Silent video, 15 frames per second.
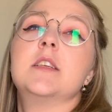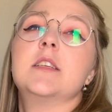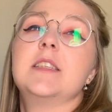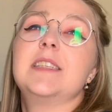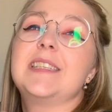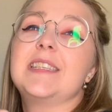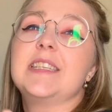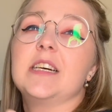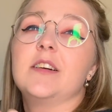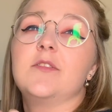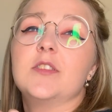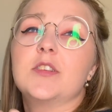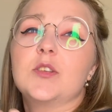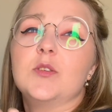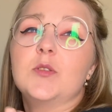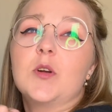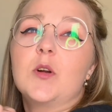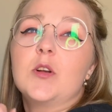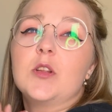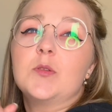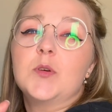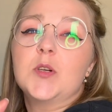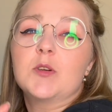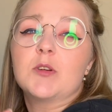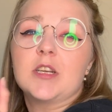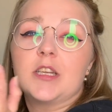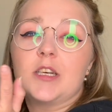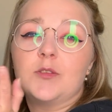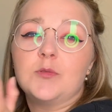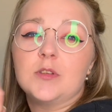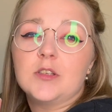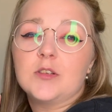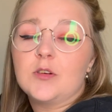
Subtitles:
stuff that's going on in the world right now with the